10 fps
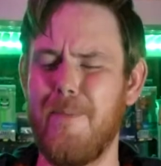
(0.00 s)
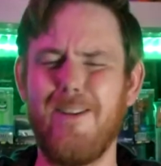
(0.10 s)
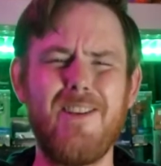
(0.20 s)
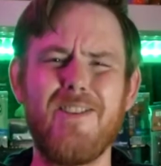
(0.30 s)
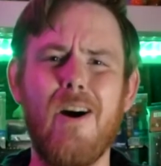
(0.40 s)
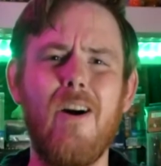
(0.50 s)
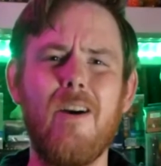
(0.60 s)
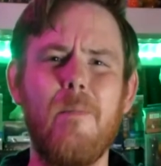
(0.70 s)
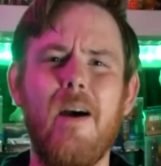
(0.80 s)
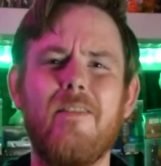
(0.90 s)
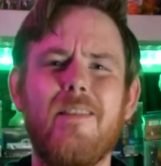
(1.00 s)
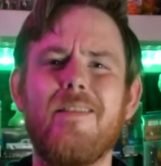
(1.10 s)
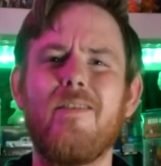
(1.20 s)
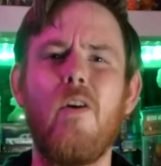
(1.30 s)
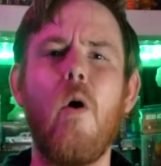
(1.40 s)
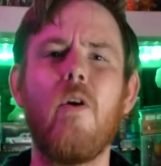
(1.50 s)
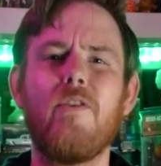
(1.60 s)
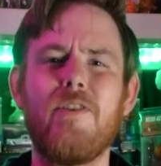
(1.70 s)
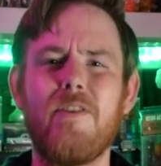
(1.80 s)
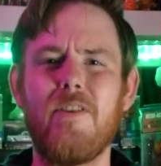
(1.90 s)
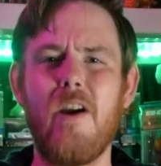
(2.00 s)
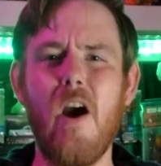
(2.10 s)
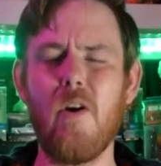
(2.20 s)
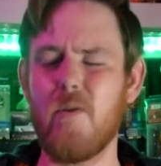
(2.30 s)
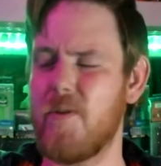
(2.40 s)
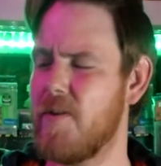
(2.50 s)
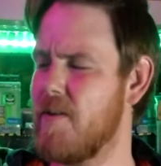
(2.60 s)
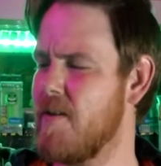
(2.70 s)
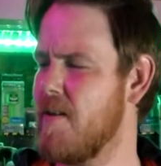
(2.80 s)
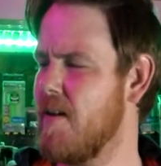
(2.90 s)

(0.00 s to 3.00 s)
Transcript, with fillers: But let's talk about this gorgeous ghost.